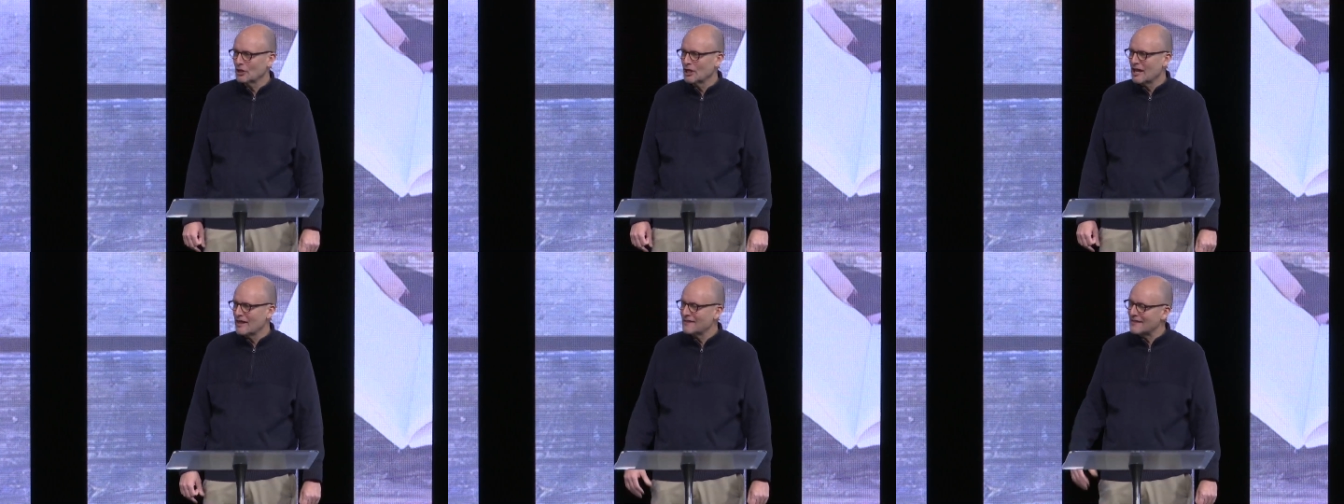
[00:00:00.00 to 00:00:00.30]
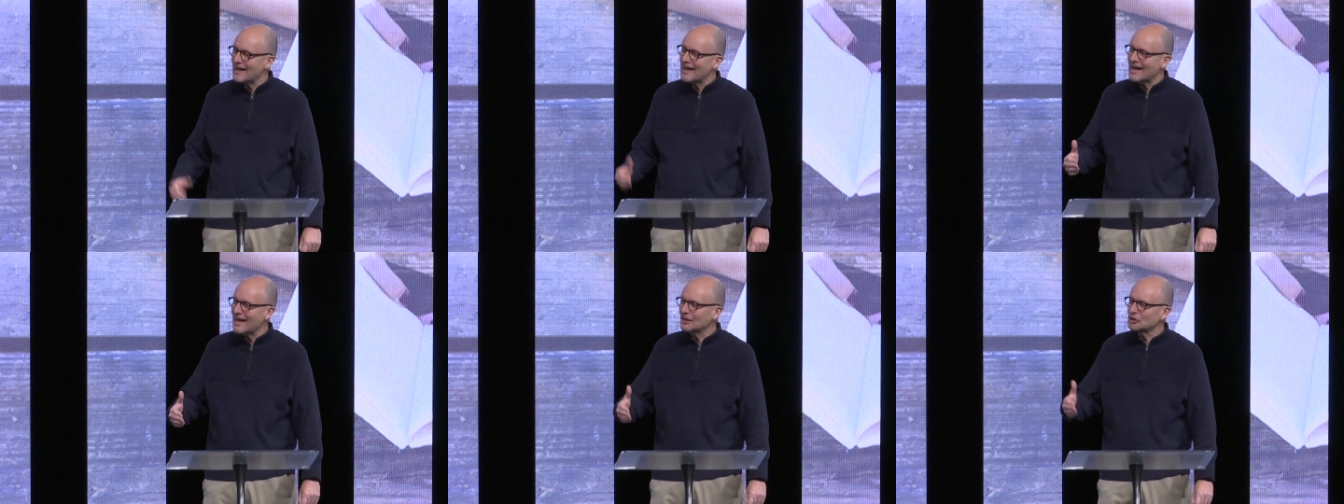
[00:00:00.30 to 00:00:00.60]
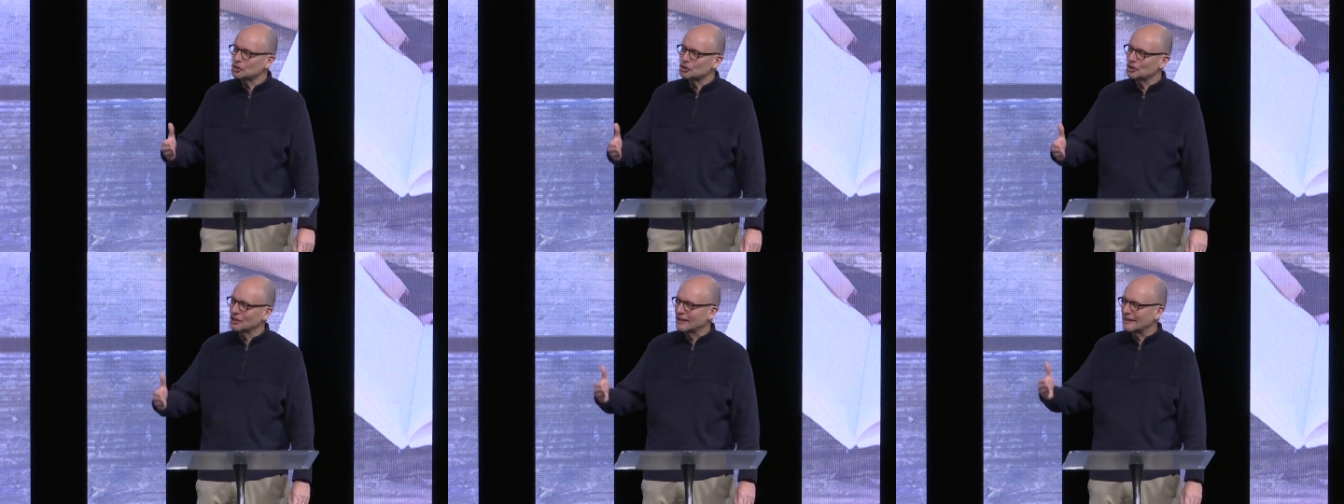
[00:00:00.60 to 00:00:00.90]
And they
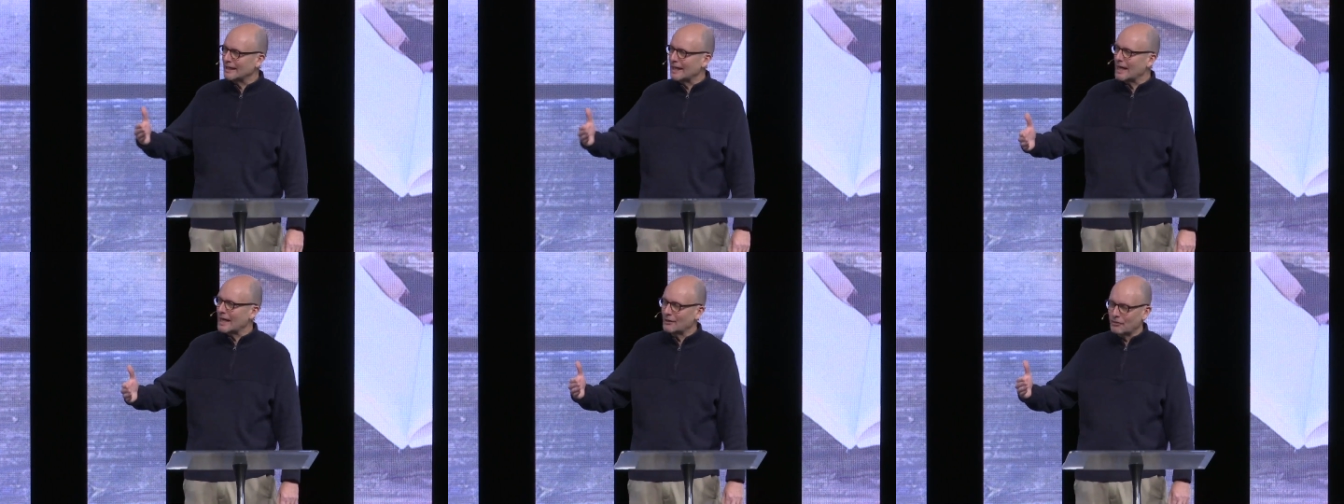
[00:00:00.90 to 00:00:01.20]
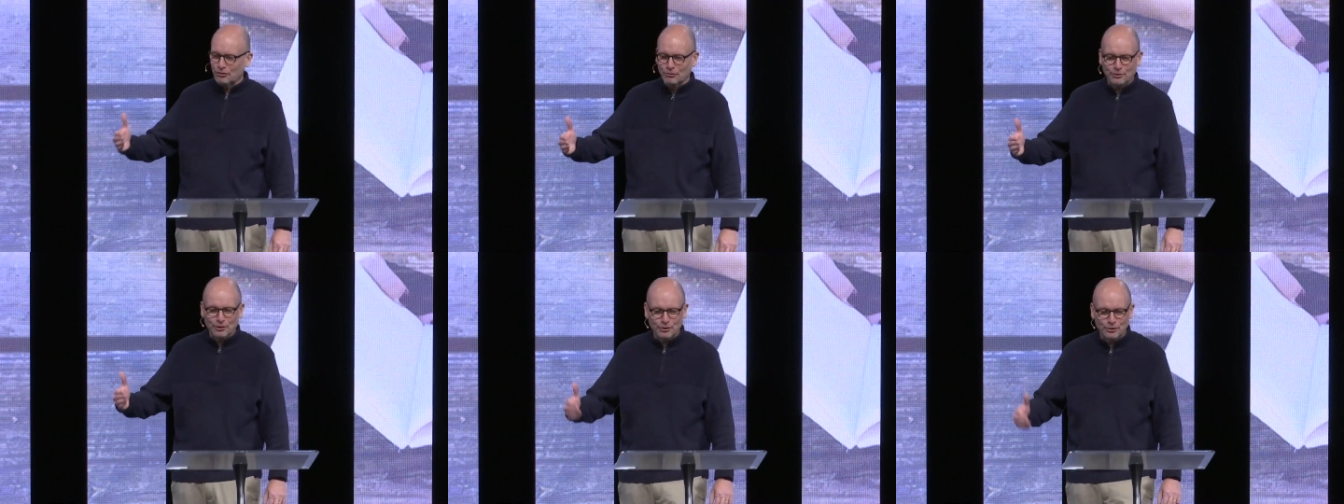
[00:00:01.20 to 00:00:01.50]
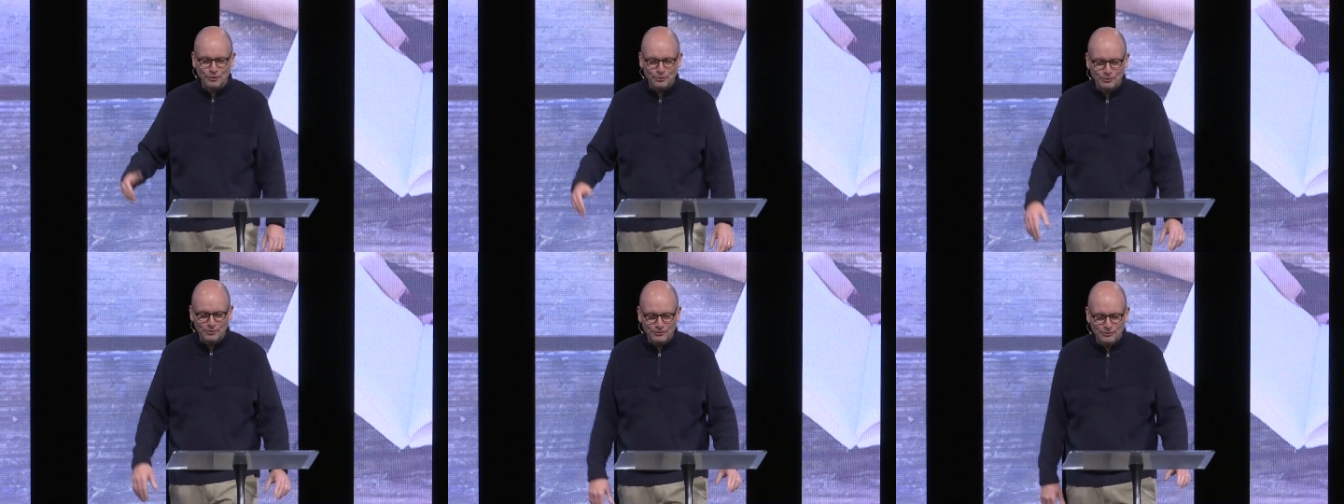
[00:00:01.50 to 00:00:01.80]
actually got
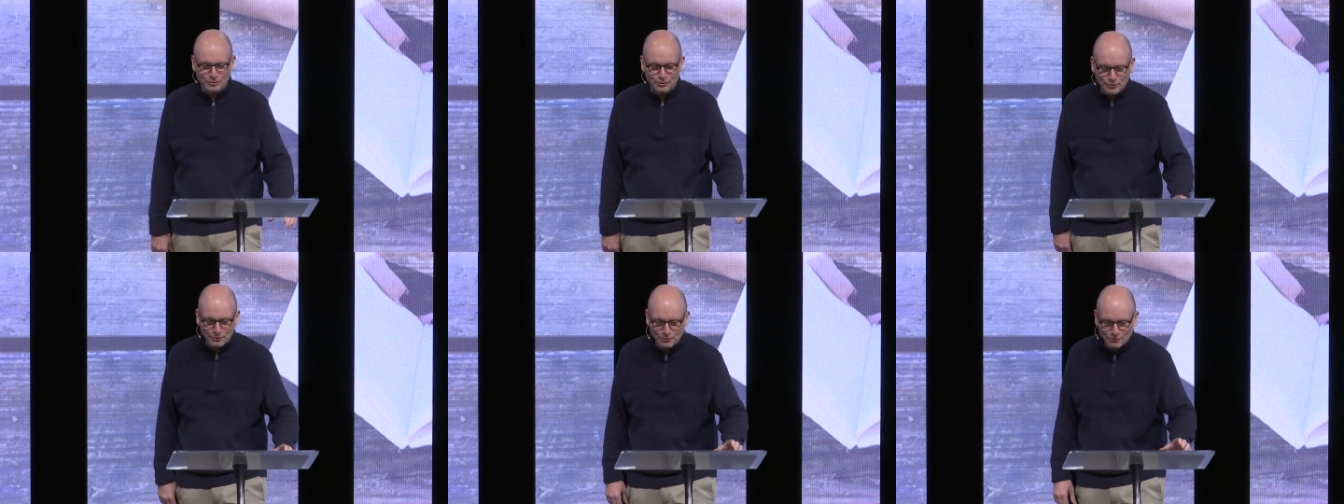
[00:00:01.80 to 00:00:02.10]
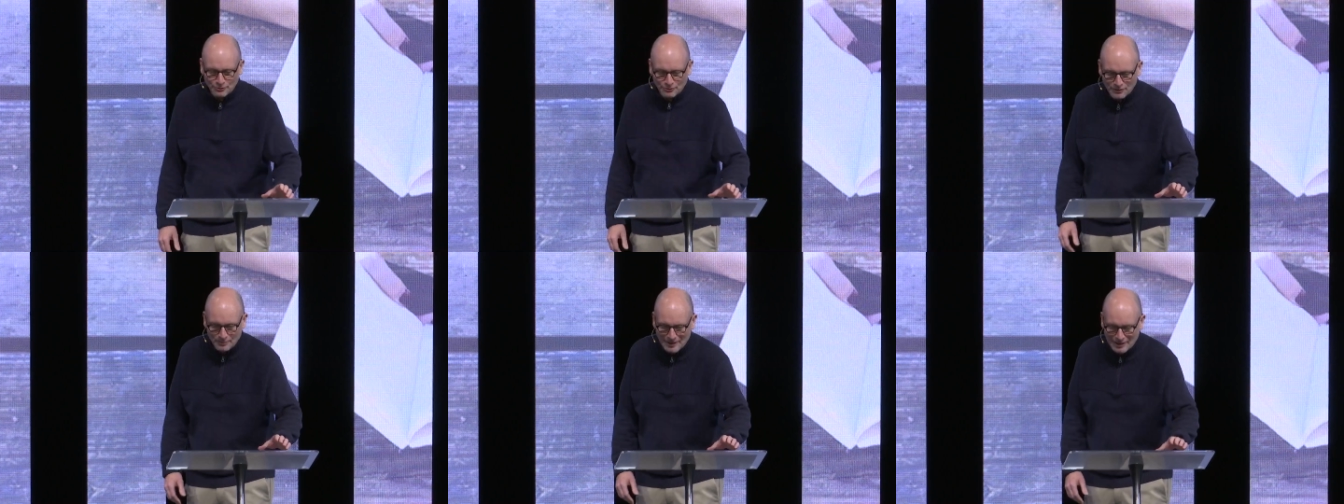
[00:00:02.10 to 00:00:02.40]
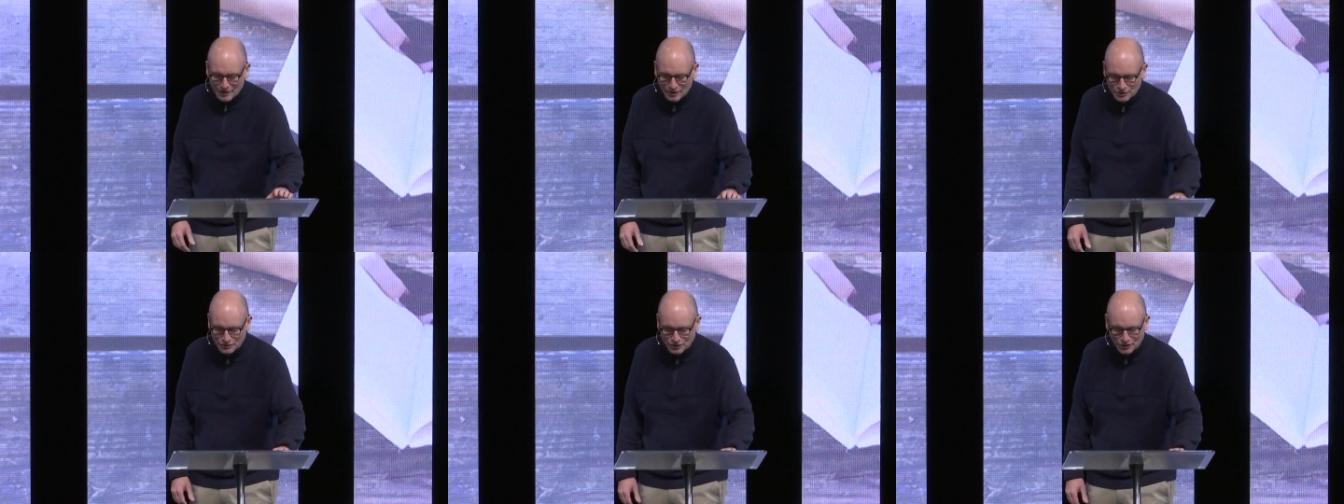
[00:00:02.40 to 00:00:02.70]
through to the
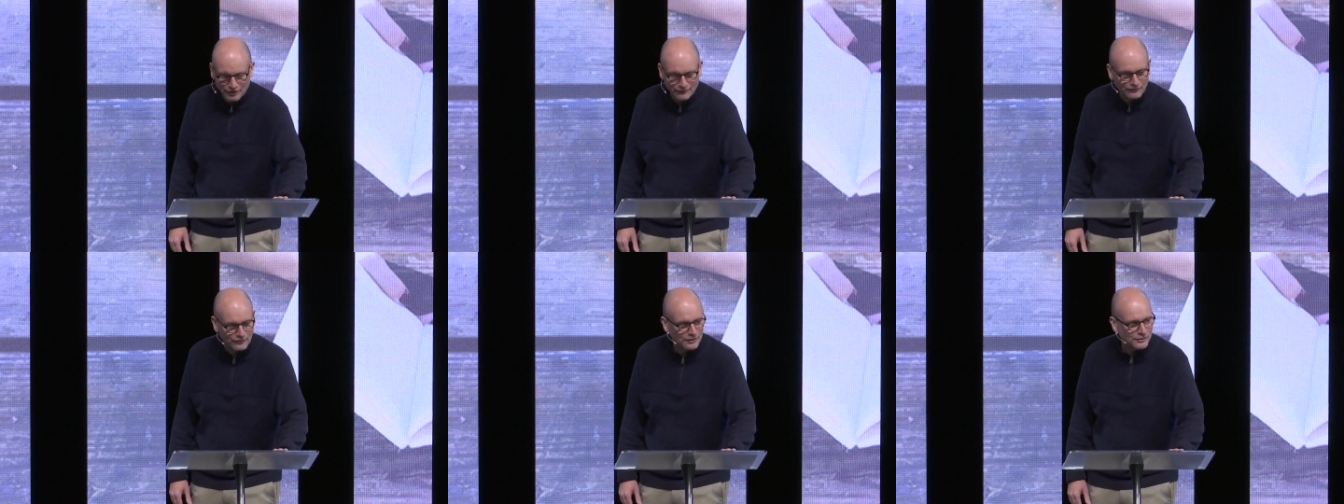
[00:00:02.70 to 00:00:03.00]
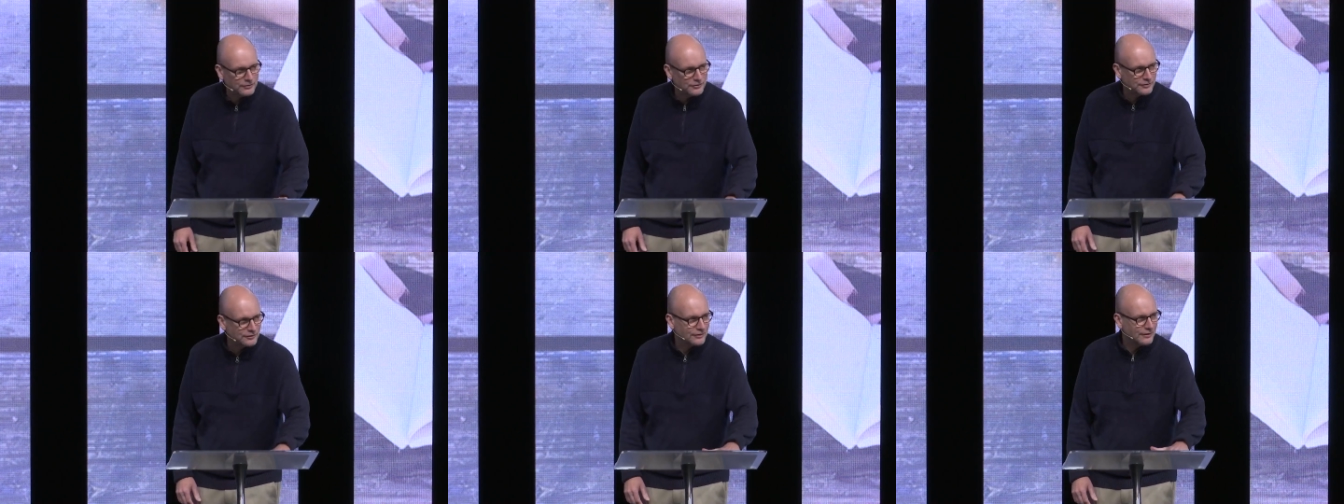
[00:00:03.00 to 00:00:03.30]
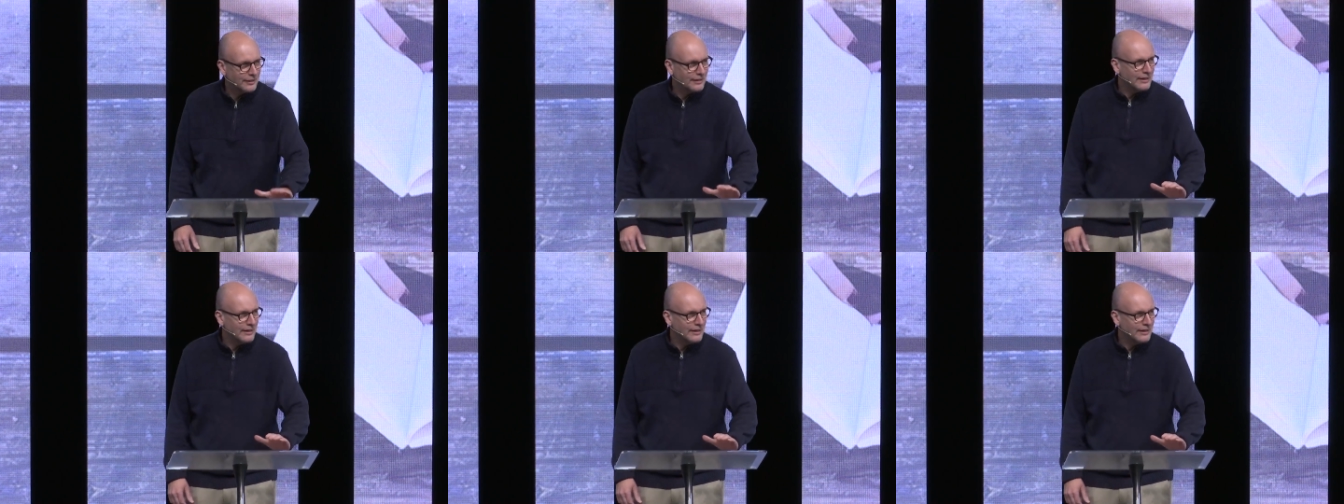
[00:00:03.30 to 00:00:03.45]
mayor's office